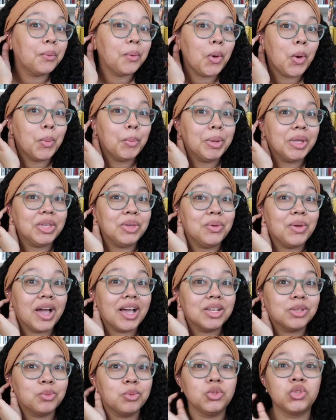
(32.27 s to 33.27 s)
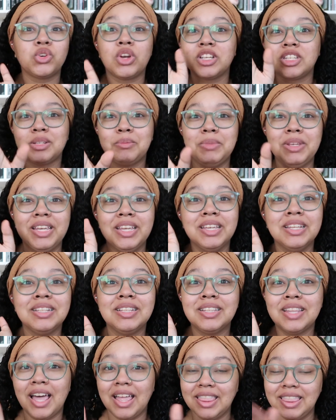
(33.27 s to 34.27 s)
hoping you guys will trust me
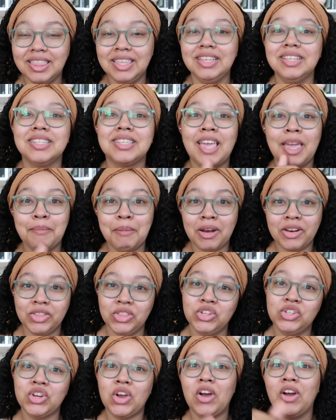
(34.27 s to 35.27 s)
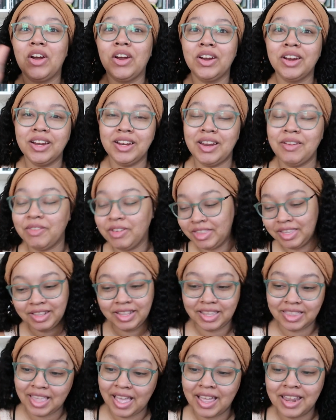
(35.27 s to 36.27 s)
that these came out of the jar and everything
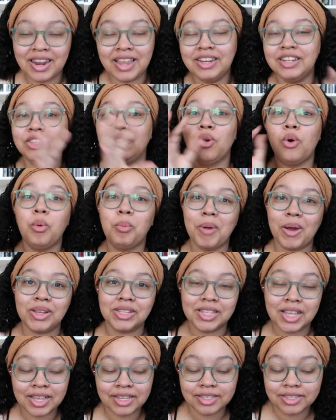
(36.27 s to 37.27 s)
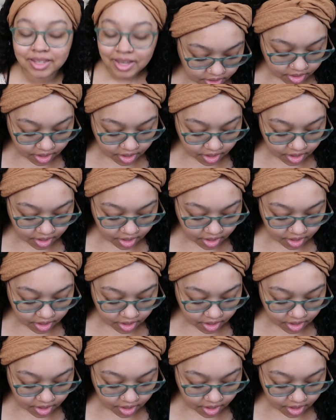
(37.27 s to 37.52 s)
like that, and I did the whole process.